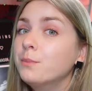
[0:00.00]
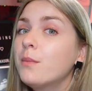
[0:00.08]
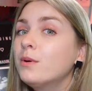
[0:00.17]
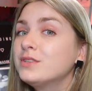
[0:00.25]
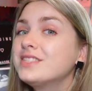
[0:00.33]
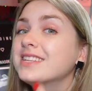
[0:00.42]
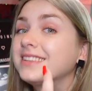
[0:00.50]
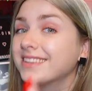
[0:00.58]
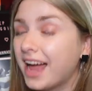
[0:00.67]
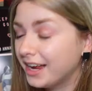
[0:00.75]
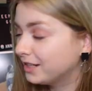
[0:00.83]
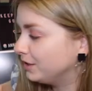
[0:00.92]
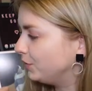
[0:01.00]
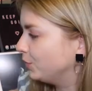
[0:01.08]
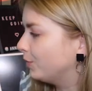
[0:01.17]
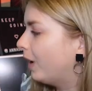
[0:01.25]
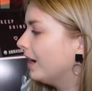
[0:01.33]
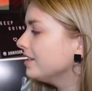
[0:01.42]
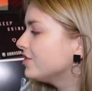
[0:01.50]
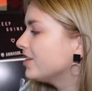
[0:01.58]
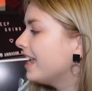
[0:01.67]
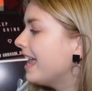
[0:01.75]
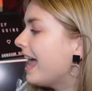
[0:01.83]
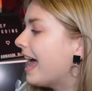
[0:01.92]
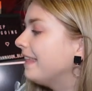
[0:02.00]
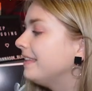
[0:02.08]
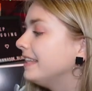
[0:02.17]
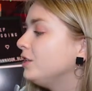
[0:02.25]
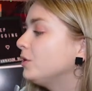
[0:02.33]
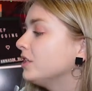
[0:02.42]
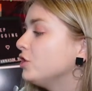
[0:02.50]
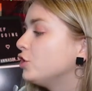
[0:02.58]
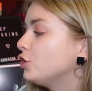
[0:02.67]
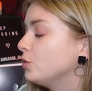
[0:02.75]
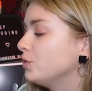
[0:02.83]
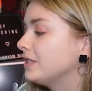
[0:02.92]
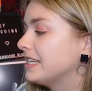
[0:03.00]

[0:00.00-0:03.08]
most likely to watch. And then you can choose